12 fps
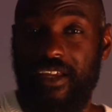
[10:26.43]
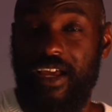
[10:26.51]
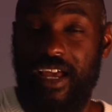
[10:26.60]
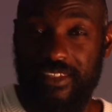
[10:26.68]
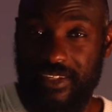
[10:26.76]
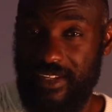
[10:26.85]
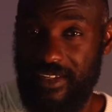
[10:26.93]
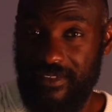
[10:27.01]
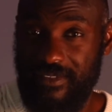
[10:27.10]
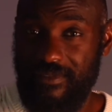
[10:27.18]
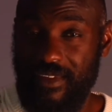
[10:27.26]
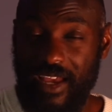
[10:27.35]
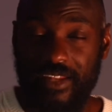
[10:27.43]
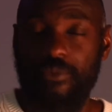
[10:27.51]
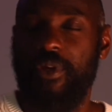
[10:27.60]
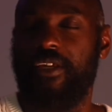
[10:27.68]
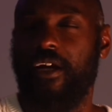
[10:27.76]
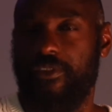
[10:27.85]
as it is, and
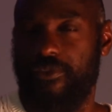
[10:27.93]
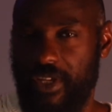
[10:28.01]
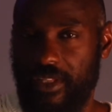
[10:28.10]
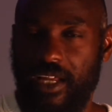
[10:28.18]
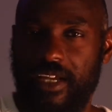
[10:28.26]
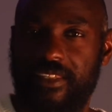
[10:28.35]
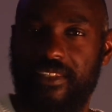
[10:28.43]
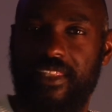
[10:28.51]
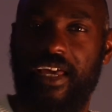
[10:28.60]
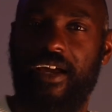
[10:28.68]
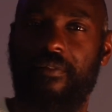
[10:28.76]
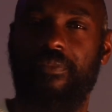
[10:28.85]
we got to realize that.